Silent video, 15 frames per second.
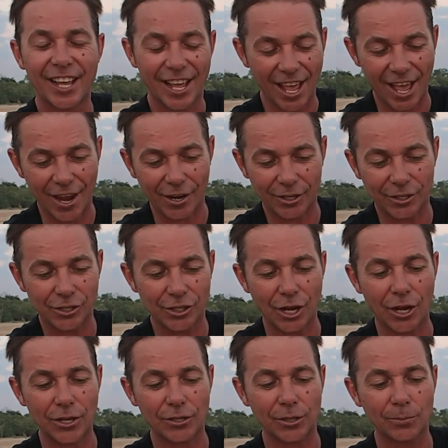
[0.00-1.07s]
And I can show
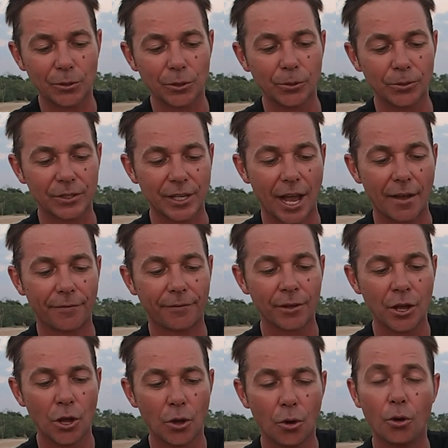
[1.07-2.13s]
you some cool
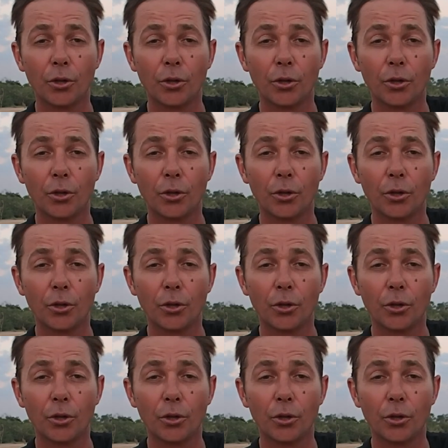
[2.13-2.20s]
stuff,